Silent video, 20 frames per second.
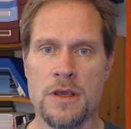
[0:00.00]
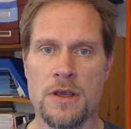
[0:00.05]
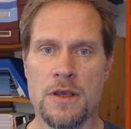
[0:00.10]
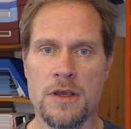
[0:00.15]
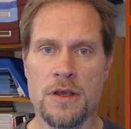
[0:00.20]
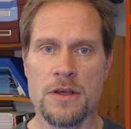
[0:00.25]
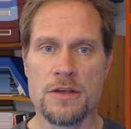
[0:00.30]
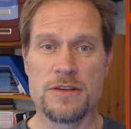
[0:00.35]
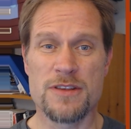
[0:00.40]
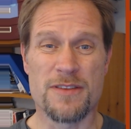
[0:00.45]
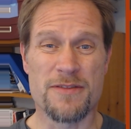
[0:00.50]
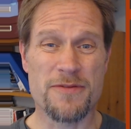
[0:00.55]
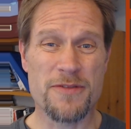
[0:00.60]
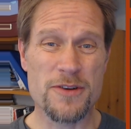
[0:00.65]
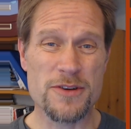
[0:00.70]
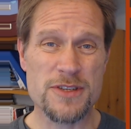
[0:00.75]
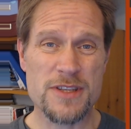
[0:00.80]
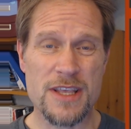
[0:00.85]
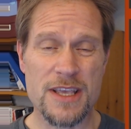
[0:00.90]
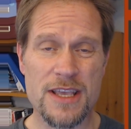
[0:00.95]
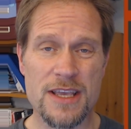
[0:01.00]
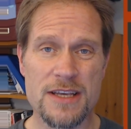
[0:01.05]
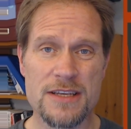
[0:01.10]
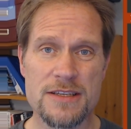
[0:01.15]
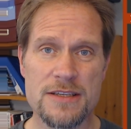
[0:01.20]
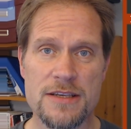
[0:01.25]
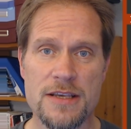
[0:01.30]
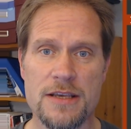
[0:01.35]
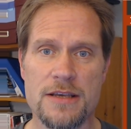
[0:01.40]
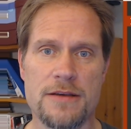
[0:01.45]
So the first thing is,
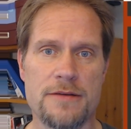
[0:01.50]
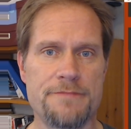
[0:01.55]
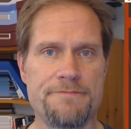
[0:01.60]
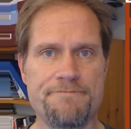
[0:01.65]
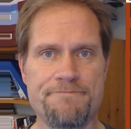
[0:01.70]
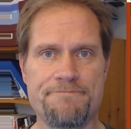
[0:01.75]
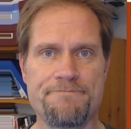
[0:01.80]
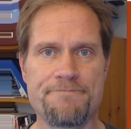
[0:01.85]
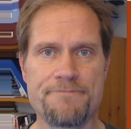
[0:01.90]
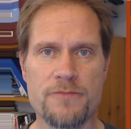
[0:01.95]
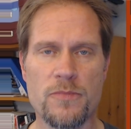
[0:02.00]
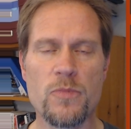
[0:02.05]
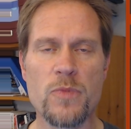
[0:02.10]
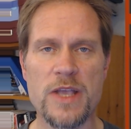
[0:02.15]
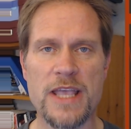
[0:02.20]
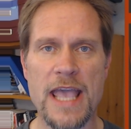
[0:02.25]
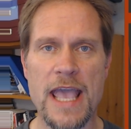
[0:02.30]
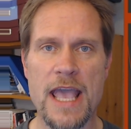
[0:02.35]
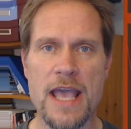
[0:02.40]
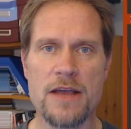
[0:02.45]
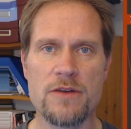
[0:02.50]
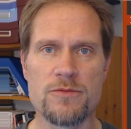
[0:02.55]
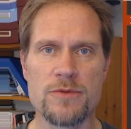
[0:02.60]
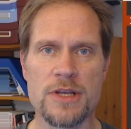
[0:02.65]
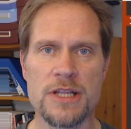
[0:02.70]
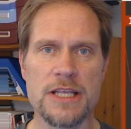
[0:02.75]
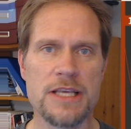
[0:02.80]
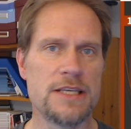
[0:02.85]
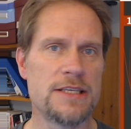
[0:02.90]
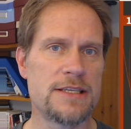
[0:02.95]
we can't
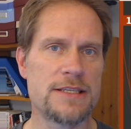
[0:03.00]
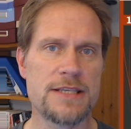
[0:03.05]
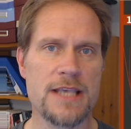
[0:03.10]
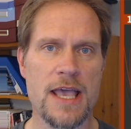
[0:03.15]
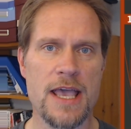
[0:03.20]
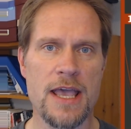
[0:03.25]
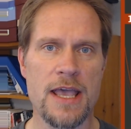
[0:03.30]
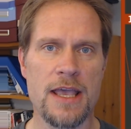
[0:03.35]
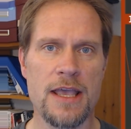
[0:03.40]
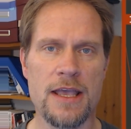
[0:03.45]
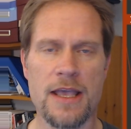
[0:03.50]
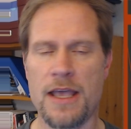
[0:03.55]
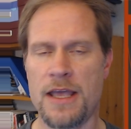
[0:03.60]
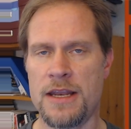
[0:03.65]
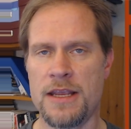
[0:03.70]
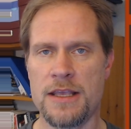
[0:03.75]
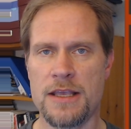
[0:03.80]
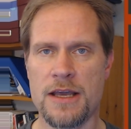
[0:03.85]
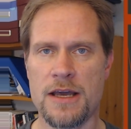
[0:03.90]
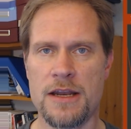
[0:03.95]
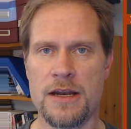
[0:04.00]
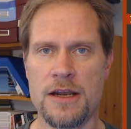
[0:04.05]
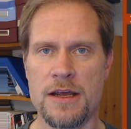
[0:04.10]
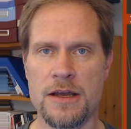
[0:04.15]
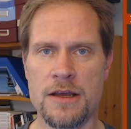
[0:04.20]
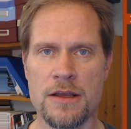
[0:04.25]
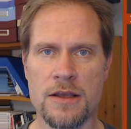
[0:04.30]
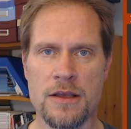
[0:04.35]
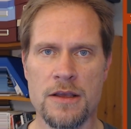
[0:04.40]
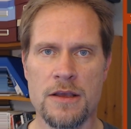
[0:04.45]
really say any kind
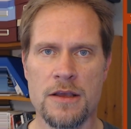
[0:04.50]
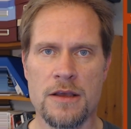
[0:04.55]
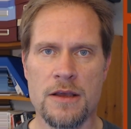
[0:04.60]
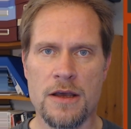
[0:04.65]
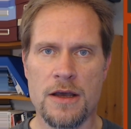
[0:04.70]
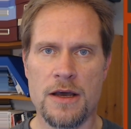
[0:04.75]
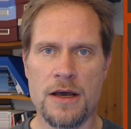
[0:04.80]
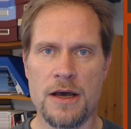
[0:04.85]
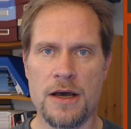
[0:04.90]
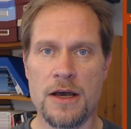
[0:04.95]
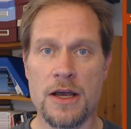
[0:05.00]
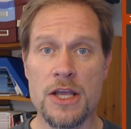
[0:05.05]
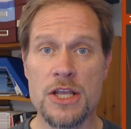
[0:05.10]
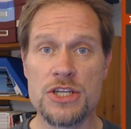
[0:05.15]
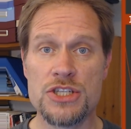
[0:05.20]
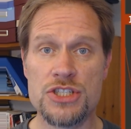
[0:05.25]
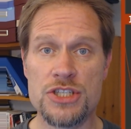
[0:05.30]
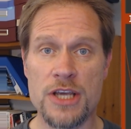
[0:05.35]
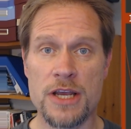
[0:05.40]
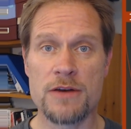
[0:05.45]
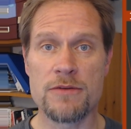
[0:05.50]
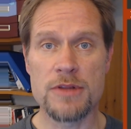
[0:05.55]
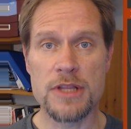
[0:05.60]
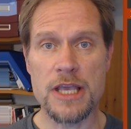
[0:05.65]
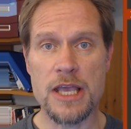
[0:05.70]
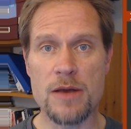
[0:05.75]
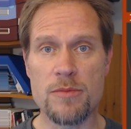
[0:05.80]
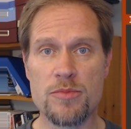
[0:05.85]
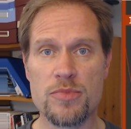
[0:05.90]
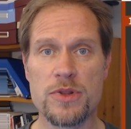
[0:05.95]
of generally
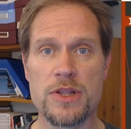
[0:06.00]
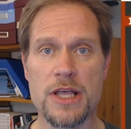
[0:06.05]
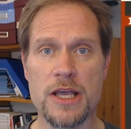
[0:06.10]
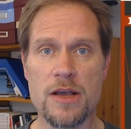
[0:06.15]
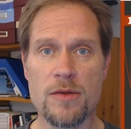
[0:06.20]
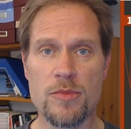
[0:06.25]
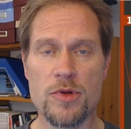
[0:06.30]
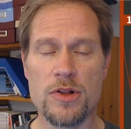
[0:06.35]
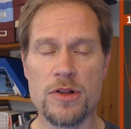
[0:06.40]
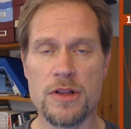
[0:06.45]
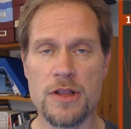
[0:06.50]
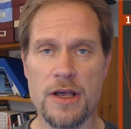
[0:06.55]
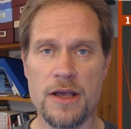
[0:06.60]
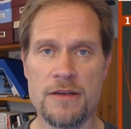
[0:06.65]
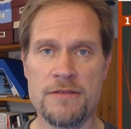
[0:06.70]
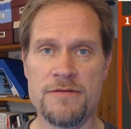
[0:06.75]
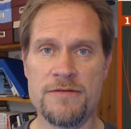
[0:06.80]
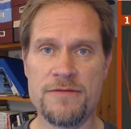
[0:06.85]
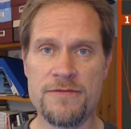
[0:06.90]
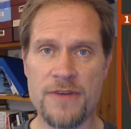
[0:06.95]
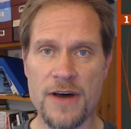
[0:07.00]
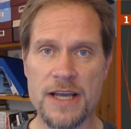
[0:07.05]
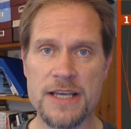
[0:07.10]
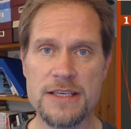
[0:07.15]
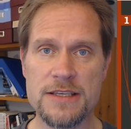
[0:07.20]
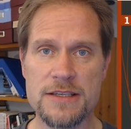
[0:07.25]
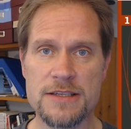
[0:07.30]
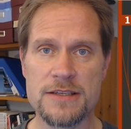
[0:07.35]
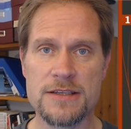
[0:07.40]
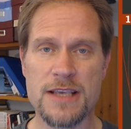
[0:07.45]
applicable
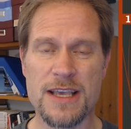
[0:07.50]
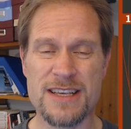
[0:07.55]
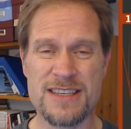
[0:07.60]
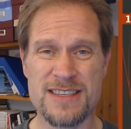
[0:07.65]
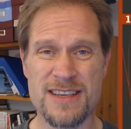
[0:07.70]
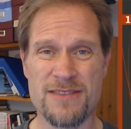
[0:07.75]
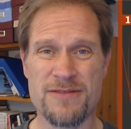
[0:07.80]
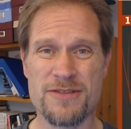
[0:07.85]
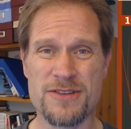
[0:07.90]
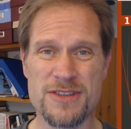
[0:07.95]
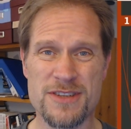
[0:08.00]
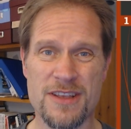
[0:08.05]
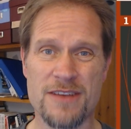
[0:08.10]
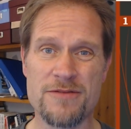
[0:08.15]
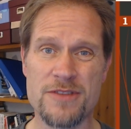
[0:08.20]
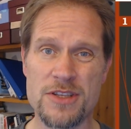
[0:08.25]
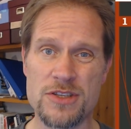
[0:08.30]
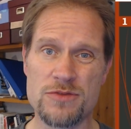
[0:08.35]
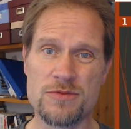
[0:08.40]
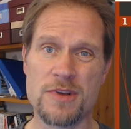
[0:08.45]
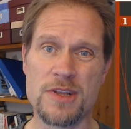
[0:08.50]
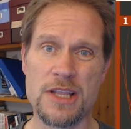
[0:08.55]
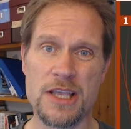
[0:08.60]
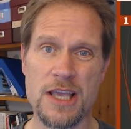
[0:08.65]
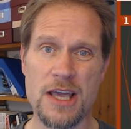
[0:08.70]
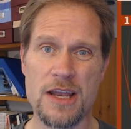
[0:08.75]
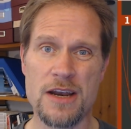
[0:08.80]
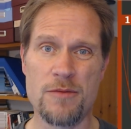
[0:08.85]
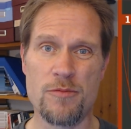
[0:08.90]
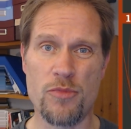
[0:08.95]
advice except for stuff that's really kind
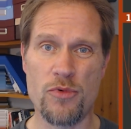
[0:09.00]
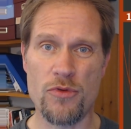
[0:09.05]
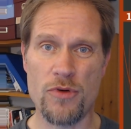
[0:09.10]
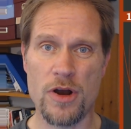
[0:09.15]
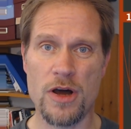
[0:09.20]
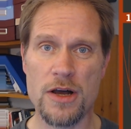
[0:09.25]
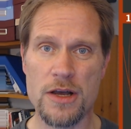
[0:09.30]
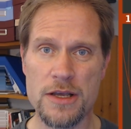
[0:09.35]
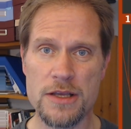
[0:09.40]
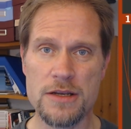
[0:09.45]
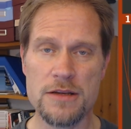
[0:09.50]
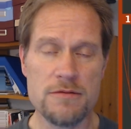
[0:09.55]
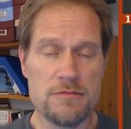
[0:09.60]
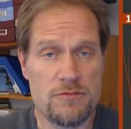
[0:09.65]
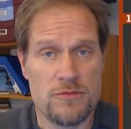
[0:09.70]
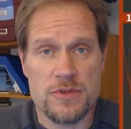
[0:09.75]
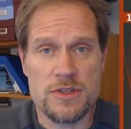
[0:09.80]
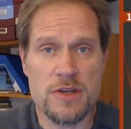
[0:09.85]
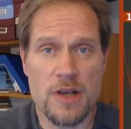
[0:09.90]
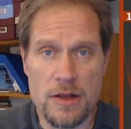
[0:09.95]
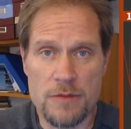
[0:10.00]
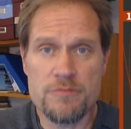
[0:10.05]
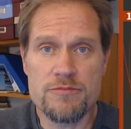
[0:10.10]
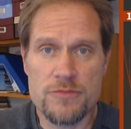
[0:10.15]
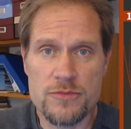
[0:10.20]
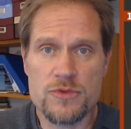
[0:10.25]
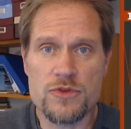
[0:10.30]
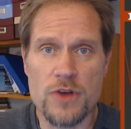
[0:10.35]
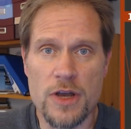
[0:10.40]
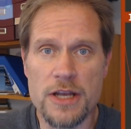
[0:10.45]
of broad, which I'll
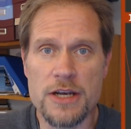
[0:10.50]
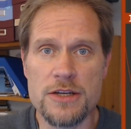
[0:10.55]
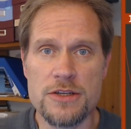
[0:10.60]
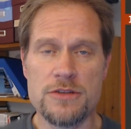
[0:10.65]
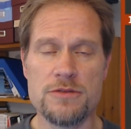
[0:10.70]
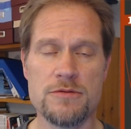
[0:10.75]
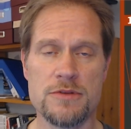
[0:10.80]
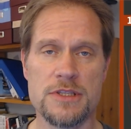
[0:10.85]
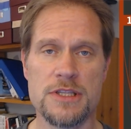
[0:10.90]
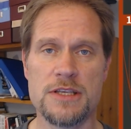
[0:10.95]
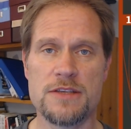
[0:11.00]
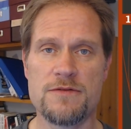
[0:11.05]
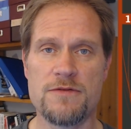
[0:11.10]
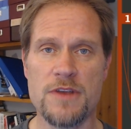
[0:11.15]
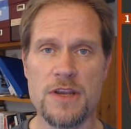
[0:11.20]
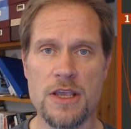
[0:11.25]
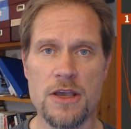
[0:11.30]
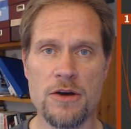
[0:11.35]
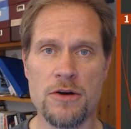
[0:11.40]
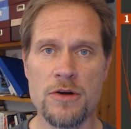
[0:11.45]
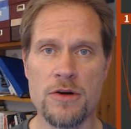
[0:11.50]
try to do in this video.